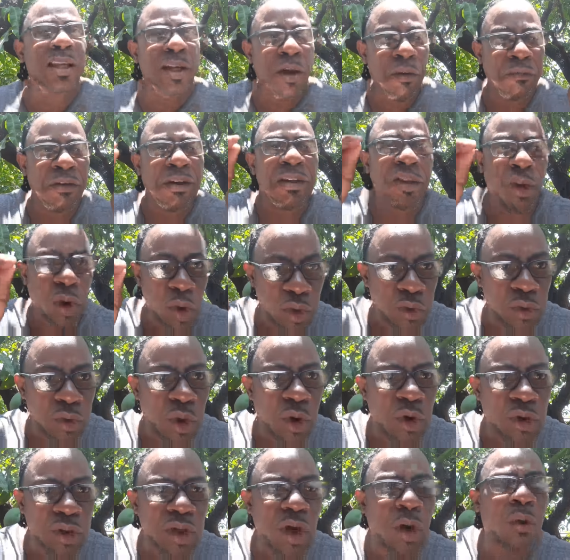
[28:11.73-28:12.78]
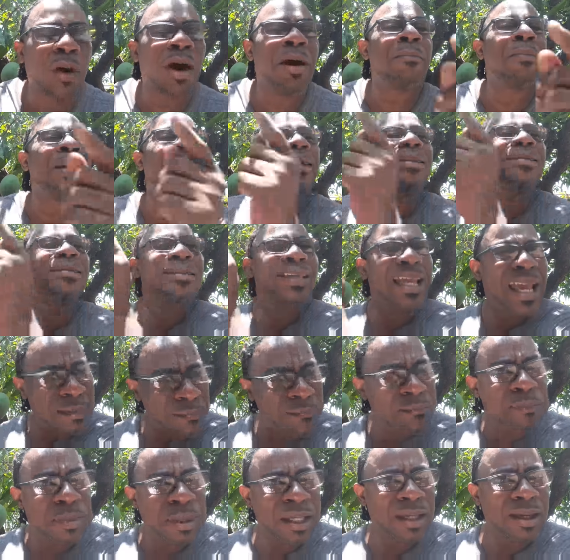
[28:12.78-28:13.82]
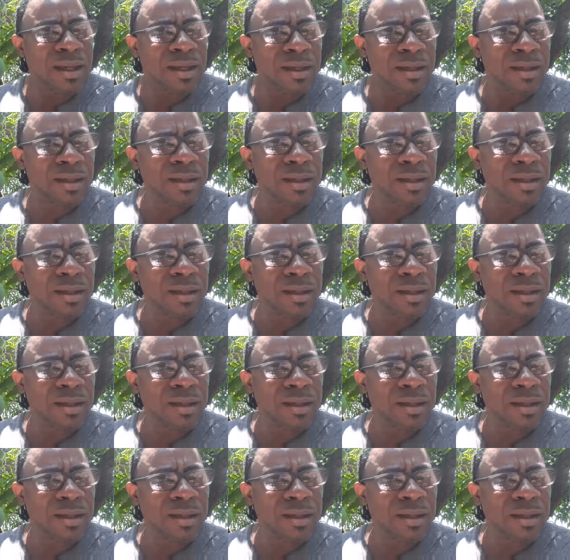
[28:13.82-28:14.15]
you have to turn around now and make them pay.